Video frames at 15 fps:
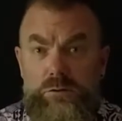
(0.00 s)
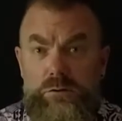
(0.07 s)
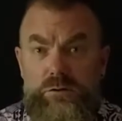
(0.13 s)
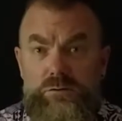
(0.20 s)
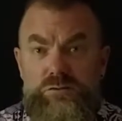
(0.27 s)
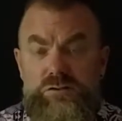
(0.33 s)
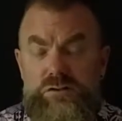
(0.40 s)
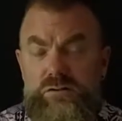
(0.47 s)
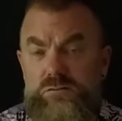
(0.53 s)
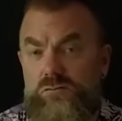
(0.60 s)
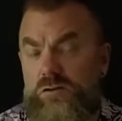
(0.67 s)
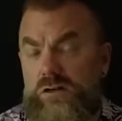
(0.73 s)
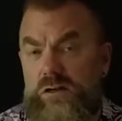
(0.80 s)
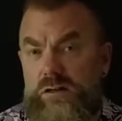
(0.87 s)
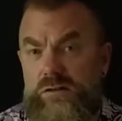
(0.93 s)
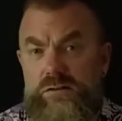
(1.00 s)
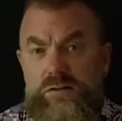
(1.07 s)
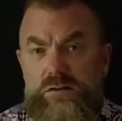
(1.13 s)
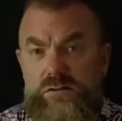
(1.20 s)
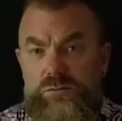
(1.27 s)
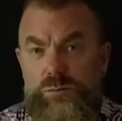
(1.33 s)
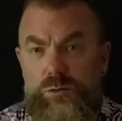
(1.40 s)
And just treat it as an
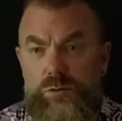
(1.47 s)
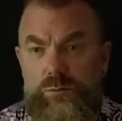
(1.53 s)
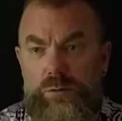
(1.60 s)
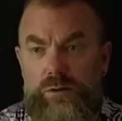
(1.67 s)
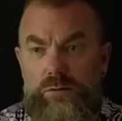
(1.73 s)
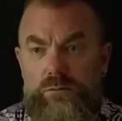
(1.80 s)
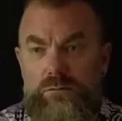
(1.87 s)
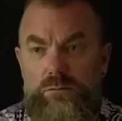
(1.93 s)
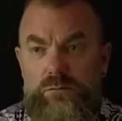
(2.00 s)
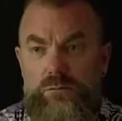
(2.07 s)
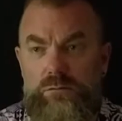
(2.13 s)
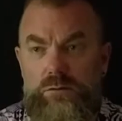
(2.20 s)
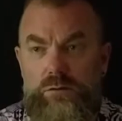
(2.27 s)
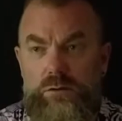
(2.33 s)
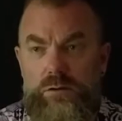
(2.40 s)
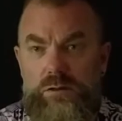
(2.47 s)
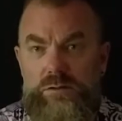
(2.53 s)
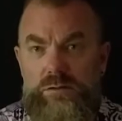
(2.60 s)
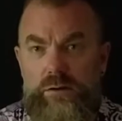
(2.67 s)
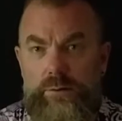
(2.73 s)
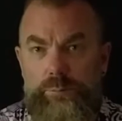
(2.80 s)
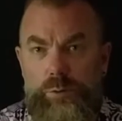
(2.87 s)
experiment. It's
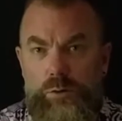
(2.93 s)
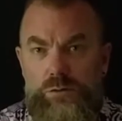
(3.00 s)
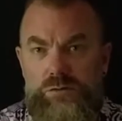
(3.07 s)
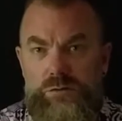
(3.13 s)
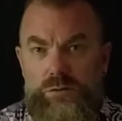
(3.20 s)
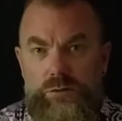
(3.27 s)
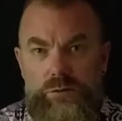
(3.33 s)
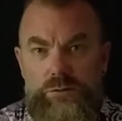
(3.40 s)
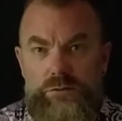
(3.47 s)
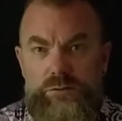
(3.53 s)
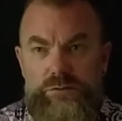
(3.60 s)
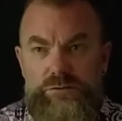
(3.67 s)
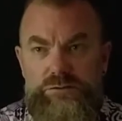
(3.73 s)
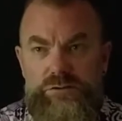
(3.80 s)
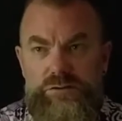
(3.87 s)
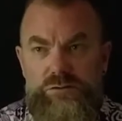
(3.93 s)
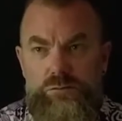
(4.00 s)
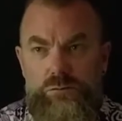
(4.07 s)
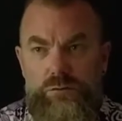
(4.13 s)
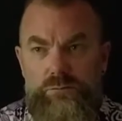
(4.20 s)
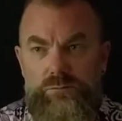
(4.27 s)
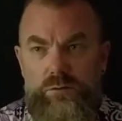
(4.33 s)
not personal. It's just
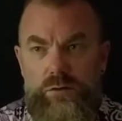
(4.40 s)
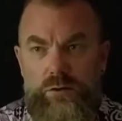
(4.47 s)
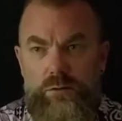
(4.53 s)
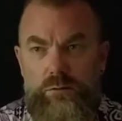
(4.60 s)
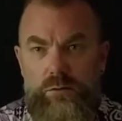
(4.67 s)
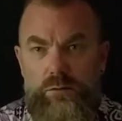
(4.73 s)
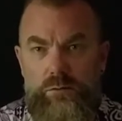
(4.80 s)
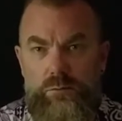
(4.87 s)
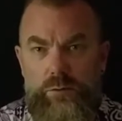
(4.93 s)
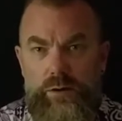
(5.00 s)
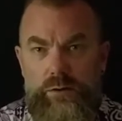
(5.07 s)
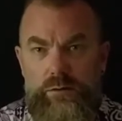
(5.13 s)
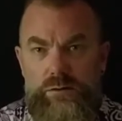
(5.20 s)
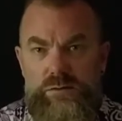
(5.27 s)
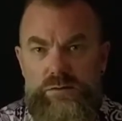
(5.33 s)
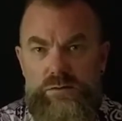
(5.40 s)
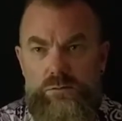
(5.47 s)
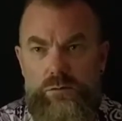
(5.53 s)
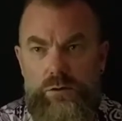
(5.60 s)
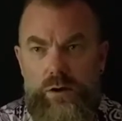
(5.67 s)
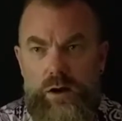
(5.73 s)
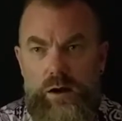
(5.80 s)
sort of an awareness
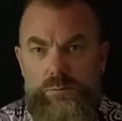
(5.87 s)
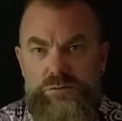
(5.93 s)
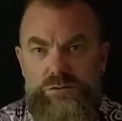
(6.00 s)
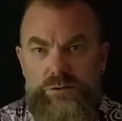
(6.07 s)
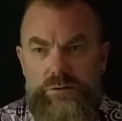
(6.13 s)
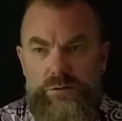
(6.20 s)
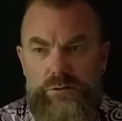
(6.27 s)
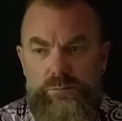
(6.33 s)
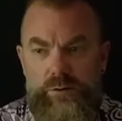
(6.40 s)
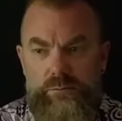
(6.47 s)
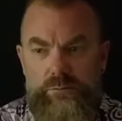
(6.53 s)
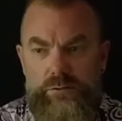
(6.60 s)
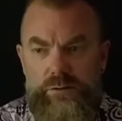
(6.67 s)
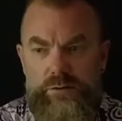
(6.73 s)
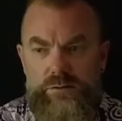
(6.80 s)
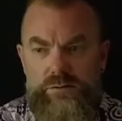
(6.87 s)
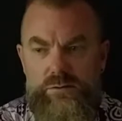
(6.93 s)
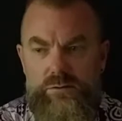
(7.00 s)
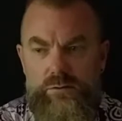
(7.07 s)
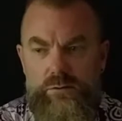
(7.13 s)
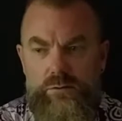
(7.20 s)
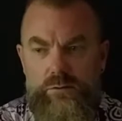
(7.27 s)
or an option that you might want to
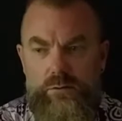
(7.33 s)
consider.